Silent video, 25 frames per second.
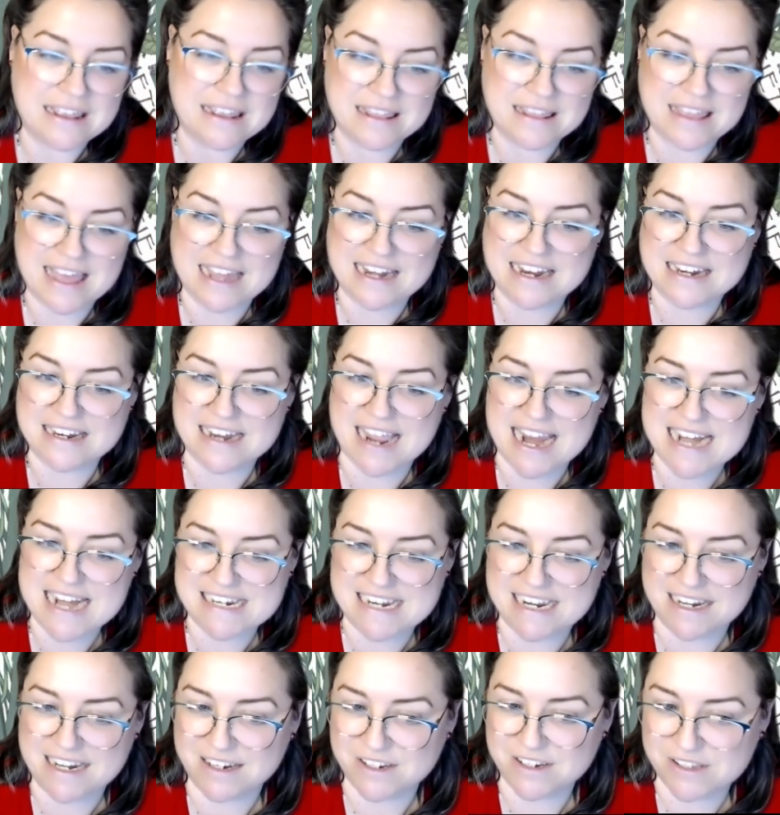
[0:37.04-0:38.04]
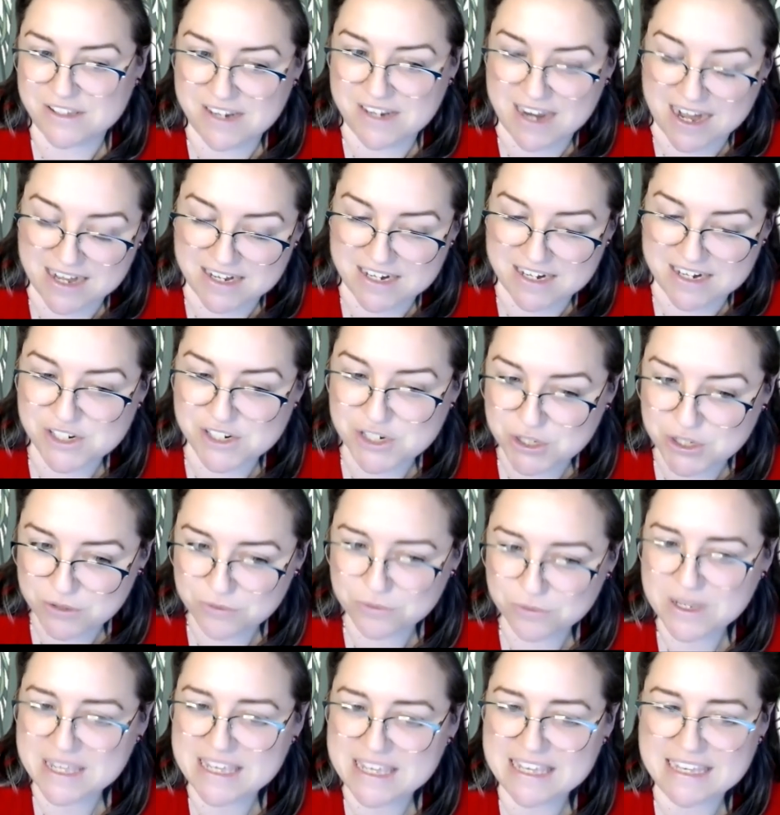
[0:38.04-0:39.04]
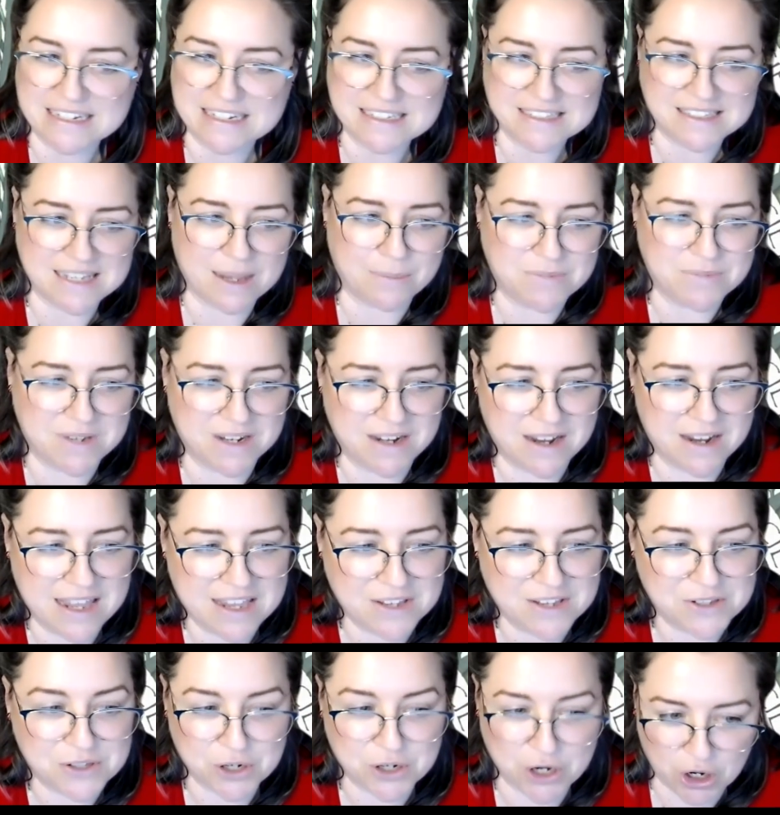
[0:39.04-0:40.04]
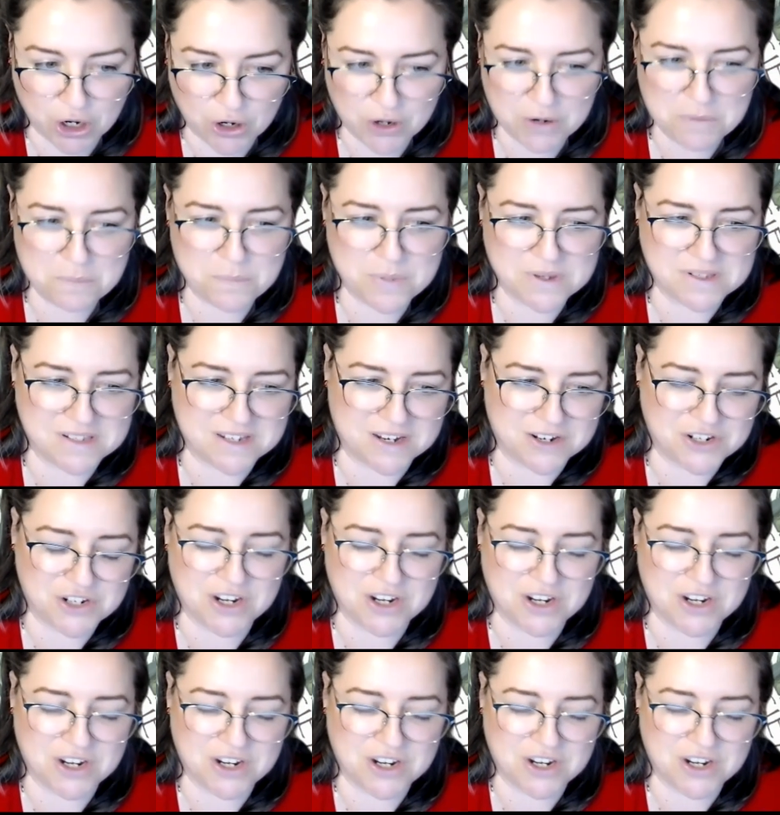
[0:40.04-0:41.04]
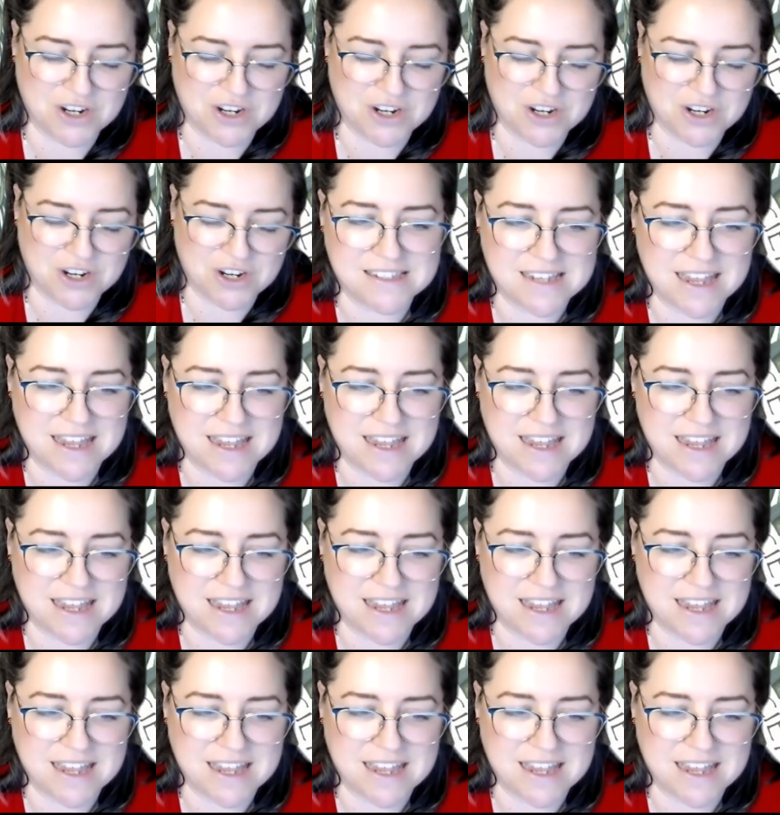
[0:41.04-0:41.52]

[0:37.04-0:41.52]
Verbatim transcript: Then in 1992, he accepted his current position as